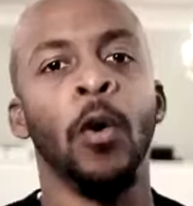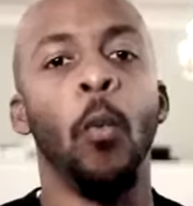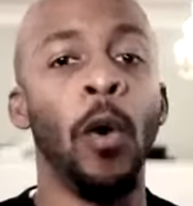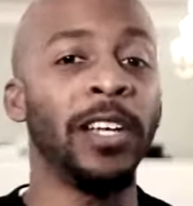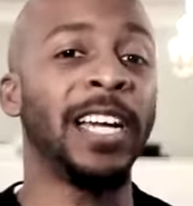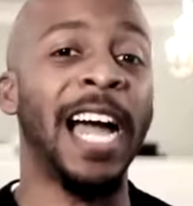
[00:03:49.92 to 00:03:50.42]

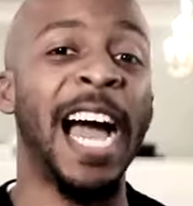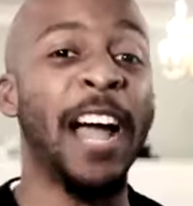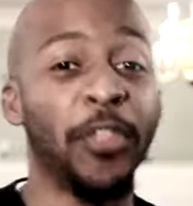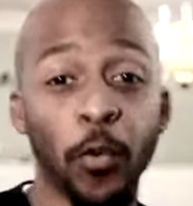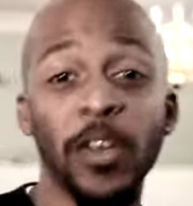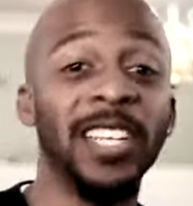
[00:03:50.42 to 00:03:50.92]
One
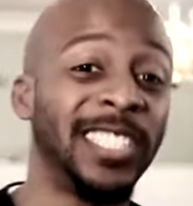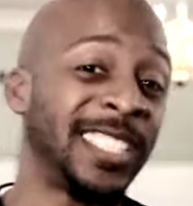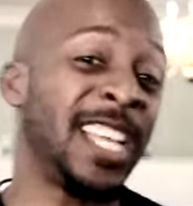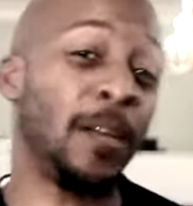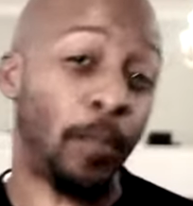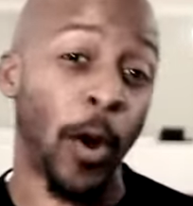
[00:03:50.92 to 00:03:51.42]
God, three
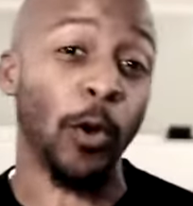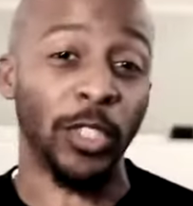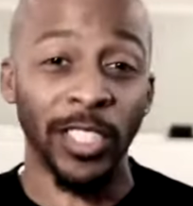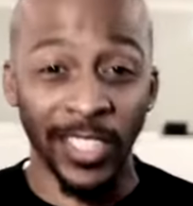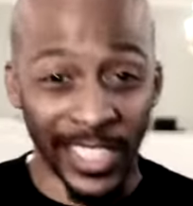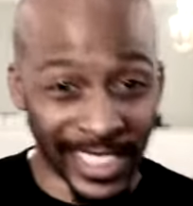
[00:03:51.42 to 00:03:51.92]
distinct
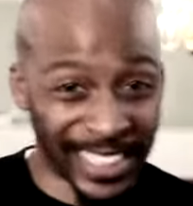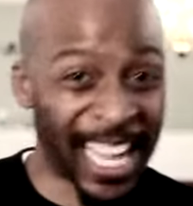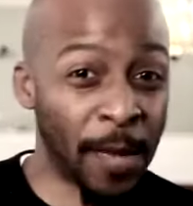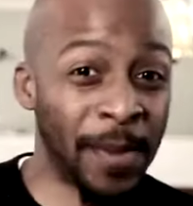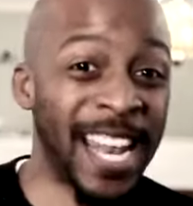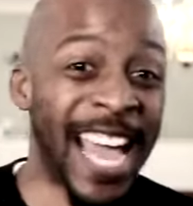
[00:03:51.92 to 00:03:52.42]
persons, the same in